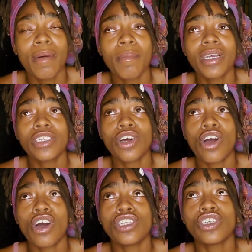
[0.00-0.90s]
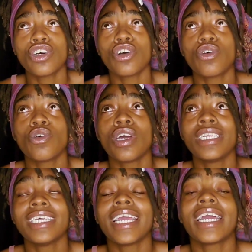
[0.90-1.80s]
but to also
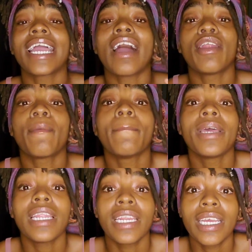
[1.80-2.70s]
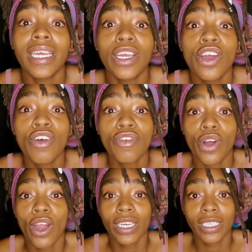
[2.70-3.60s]
take accountability for
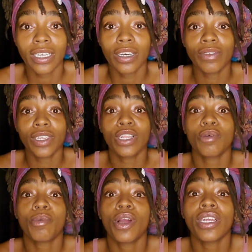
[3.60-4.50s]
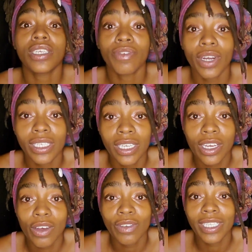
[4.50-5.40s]
ourselves and the parts of
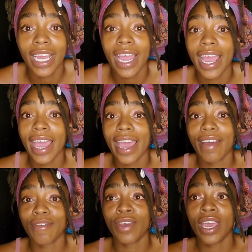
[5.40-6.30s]
ourselves that have